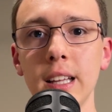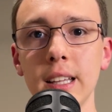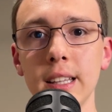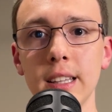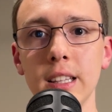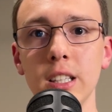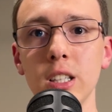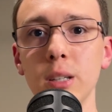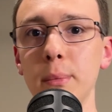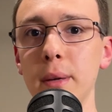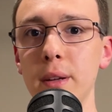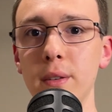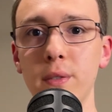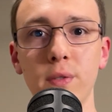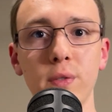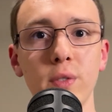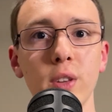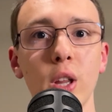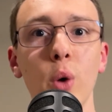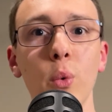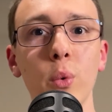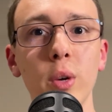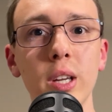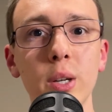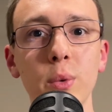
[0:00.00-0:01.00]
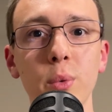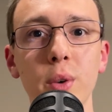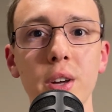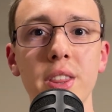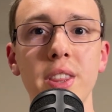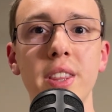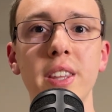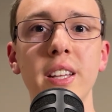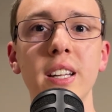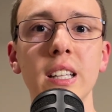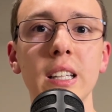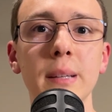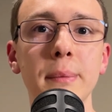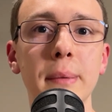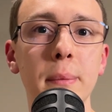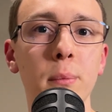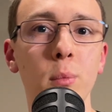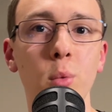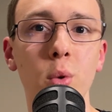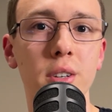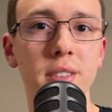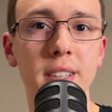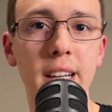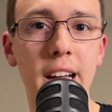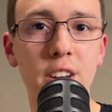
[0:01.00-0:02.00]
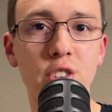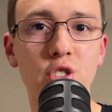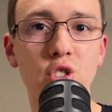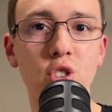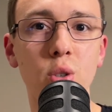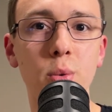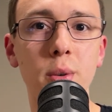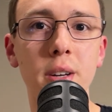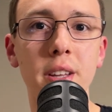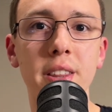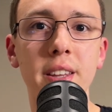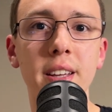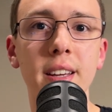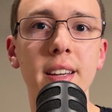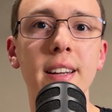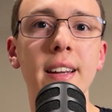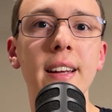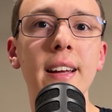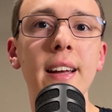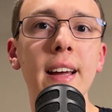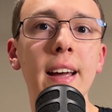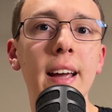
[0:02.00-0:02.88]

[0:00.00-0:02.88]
flowy with it, a little bit more natural with it.